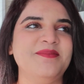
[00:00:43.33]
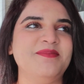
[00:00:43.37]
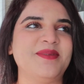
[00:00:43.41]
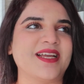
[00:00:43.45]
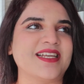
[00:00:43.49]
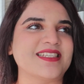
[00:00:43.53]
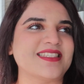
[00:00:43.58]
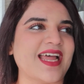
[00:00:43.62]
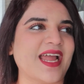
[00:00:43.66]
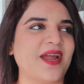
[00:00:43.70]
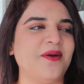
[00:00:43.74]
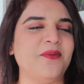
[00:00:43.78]

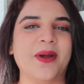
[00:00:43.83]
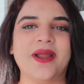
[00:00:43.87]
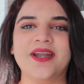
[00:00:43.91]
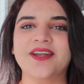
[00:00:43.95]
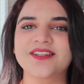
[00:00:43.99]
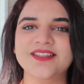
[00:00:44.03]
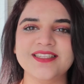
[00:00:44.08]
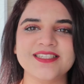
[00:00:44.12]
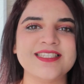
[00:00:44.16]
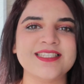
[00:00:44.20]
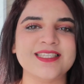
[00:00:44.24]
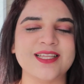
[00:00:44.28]
because I
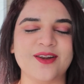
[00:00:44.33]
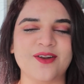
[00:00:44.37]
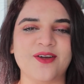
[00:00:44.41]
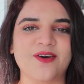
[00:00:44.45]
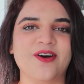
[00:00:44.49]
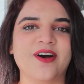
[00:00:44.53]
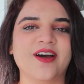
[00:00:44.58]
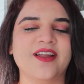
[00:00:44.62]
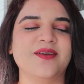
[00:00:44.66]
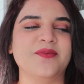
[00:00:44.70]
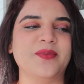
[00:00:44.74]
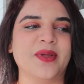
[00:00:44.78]
went to the
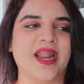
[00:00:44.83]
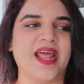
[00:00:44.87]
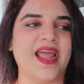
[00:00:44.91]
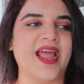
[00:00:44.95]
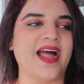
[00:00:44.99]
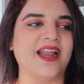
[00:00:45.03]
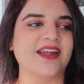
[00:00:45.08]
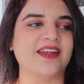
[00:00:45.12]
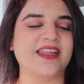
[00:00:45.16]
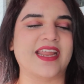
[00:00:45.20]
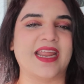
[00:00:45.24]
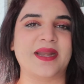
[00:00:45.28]
salon when I
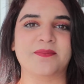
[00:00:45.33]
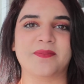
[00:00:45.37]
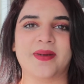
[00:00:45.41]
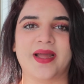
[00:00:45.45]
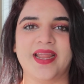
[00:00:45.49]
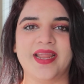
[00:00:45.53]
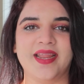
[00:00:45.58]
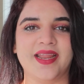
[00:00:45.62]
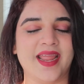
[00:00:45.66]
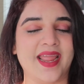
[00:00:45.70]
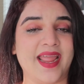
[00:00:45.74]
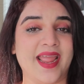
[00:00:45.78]
had to get
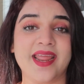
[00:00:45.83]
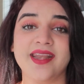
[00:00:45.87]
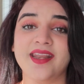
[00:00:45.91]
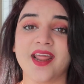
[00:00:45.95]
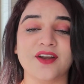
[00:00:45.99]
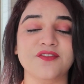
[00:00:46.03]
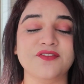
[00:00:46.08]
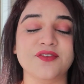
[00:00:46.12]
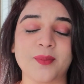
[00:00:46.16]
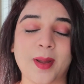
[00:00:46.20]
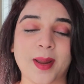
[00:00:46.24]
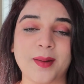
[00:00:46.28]
my hair
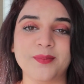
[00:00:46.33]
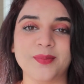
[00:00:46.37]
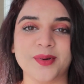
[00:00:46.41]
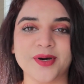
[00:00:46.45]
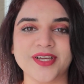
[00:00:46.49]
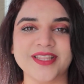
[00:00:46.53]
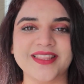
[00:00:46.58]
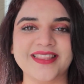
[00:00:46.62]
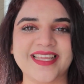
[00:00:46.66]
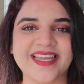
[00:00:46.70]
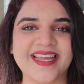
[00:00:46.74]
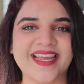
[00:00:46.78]
done for my
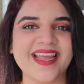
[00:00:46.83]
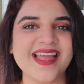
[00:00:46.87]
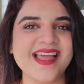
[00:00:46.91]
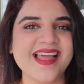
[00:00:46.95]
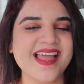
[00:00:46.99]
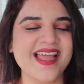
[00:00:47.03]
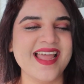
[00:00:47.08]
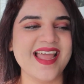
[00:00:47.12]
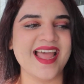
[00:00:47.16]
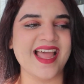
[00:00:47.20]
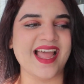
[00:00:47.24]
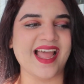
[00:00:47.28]

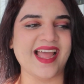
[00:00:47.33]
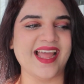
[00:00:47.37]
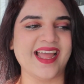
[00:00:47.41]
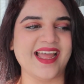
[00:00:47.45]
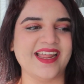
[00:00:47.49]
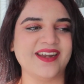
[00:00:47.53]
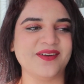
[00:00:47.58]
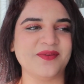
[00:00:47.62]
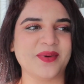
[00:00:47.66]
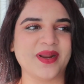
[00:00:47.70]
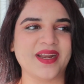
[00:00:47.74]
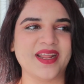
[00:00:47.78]
birthday,
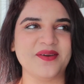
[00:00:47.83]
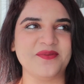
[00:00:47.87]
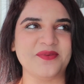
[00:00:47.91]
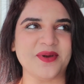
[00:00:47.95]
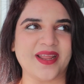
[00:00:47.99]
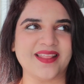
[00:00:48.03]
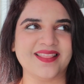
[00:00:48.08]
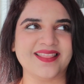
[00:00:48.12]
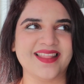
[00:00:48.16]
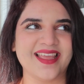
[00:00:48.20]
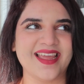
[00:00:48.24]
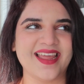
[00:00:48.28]
and when I
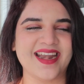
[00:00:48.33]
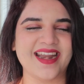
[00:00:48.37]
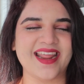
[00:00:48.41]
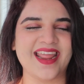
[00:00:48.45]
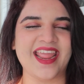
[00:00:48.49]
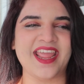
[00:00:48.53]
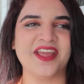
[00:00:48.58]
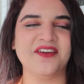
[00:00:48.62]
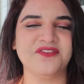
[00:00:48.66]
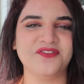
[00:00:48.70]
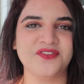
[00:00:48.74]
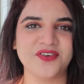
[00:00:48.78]
went there,
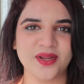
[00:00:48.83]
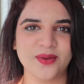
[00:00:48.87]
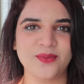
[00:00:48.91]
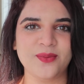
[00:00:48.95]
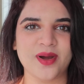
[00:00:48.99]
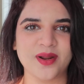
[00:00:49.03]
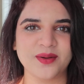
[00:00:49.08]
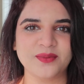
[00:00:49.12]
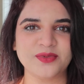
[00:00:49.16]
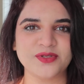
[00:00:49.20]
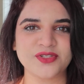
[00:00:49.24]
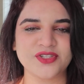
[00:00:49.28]

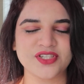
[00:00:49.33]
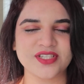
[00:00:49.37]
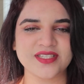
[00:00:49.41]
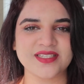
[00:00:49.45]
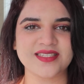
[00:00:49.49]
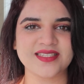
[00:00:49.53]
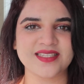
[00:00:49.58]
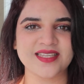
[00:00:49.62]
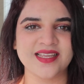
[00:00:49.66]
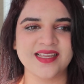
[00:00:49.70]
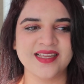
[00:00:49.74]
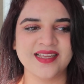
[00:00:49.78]
everyone was
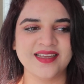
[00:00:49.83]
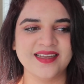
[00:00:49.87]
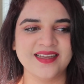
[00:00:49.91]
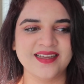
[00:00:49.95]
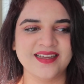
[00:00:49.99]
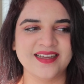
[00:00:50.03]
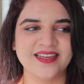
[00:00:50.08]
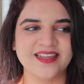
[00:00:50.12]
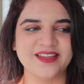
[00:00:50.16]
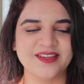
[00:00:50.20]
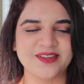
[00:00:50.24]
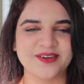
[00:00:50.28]
just,
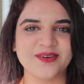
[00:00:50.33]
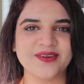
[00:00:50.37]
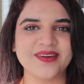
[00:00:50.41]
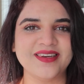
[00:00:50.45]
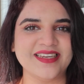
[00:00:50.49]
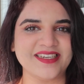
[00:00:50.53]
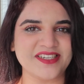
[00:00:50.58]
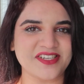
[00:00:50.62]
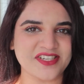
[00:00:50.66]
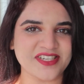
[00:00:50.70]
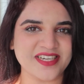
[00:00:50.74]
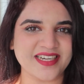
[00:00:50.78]
you know,
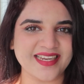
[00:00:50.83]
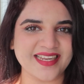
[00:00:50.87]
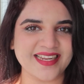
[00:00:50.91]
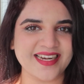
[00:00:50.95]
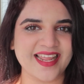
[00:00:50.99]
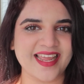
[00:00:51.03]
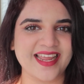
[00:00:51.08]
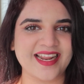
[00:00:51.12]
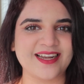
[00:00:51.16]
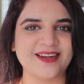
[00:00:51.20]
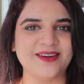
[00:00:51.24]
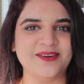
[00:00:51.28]
literally
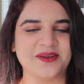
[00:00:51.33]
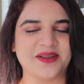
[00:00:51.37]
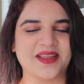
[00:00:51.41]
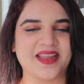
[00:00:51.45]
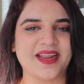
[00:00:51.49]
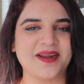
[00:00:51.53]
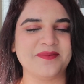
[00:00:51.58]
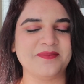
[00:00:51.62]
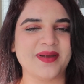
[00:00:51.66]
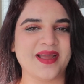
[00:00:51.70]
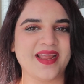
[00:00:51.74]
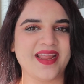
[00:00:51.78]
like
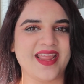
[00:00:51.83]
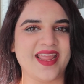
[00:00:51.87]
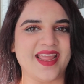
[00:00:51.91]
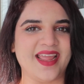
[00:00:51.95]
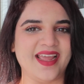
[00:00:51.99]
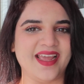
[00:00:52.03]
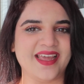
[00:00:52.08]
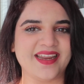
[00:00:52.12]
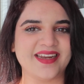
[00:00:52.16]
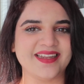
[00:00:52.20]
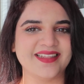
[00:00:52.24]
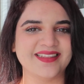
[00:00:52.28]
looking at my
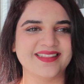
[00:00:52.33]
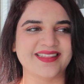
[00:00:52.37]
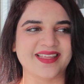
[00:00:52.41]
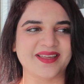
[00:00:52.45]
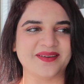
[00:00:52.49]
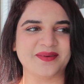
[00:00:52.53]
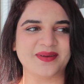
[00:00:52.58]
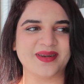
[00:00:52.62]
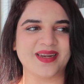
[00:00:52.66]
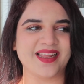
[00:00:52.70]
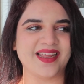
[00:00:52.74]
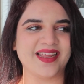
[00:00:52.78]
hair, and
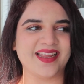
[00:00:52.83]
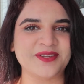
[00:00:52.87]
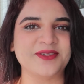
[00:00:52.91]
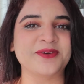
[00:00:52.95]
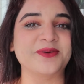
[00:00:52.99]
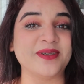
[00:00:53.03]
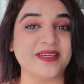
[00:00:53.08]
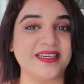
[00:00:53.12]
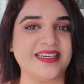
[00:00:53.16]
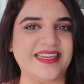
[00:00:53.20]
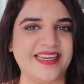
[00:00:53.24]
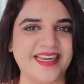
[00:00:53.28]
they were like,
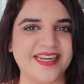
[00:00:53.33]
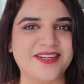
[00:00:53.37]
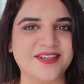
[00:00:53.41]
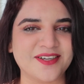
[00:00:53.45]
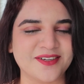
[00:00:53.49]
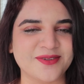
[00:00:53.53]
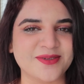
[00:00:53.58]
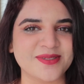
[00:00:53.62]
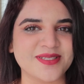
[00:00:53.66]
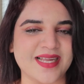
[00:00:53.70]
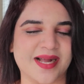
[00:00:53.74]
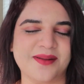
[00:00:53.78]
you need
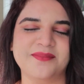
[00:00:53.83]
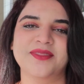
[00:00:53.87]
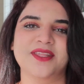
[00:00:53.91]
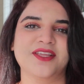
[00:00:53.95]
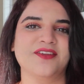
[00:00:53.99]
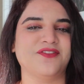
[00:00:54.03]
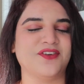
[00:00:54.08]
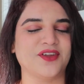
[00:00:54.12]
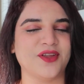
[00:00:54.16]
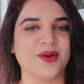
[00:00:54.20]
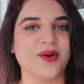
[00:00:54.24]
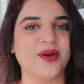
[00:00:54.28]
to do
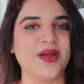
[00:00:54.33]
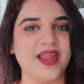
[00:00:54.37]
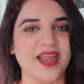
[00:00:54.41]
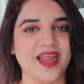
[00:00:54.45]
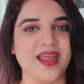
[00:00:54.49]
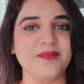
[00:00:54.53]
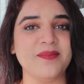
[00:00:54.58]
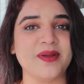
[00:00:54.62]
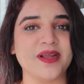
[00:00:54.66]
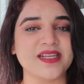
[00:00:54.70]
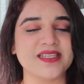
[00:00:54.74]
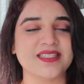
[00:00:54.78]
something for your
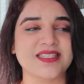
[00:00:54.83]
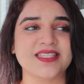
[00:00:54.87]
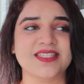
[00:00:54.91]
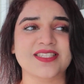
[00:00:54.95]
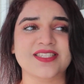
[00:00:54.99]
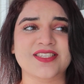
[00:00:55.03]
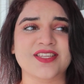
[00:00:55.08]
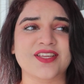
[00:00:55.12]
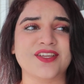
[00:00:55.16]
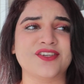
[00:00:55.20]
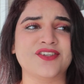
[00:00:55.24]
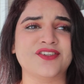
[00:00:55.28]
hair because
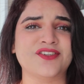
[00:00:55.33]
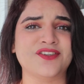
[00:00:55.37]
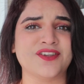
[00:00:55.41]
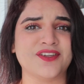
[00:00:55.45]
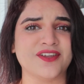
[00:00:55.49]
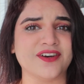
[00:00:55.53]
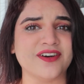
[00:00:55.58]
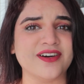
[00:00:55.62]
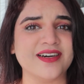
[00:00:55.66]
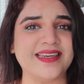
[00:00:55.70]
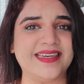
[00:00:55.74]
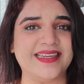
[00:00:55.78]
it's
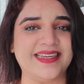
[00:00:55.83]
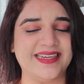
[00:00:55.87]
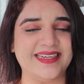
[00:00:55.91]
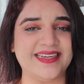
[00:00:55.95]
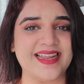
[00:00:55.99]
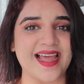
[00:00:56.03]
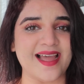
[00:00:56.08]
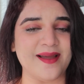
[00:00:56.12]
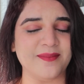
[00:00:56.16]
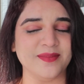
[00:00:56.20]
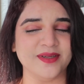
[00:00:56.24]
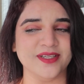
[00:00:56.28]
really
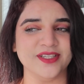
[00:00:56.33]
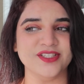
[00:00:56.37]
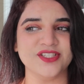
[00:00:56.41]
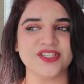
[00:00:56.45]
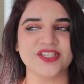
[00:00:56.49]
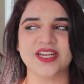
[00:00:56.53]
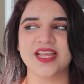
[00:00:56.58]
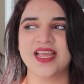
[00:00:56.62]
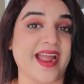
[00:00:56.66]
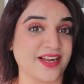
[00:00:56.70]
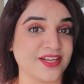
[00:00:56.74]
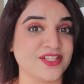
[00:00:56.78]

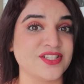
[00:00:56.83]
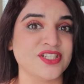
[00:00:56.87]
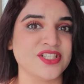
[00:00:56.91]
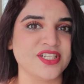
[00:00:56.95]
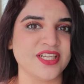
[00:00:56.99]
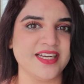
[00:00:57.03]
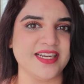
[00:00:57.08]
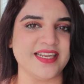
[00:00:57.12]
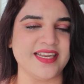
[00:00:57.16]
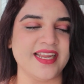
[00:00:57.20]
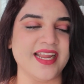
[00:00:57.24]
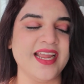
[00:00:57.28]
damaged.
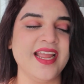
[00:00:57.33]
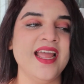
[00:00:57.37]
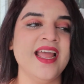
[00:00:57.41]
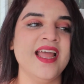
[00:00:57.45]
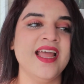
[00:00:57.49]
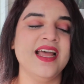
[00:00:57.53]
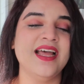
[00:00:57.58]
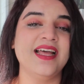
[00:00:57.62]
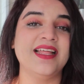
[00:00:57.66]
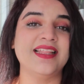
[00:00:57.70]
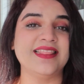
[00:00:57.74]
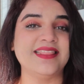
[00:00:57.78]
Actually,
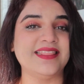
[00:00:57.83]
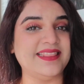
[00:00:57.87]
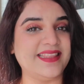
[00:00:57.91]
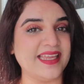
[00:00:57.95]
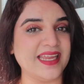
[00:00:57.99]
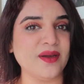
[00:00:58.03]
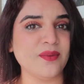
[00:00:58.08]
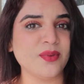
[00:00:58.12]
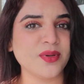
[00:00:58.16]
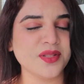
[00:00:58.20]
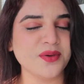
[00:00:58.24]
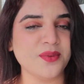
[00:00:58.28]

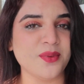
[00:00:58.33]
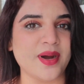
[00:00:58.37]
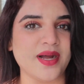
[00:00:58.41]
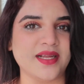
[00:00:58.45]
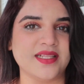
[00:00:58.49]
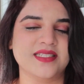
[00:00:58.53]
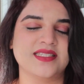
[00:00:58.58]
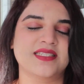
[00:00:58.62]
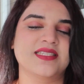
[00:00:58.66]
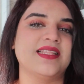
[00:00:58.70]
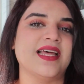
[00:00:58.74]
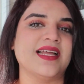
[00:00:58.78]
they were the
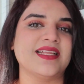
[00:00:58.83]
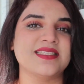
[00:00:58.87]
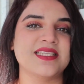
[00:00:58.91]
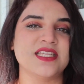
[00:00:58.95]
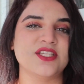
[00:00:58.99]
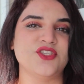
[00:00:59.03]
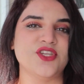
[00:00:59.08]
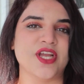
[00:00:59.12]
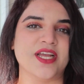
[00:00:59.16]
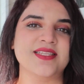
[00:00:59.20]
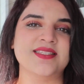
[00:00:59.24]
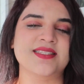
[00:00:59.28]
ones that
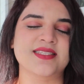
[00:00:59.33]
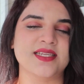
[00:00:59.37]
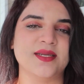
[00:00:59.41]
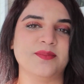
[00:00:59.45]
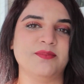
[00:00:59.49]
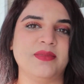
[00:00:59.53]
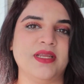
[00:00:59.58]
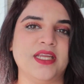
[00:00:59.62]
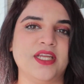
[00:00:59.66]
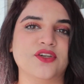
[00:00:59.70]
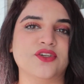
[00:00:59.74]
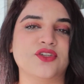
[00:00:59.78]
suggested
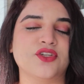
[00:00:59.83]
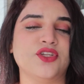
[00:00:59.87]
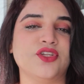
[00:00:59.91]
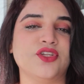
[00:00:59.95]
me to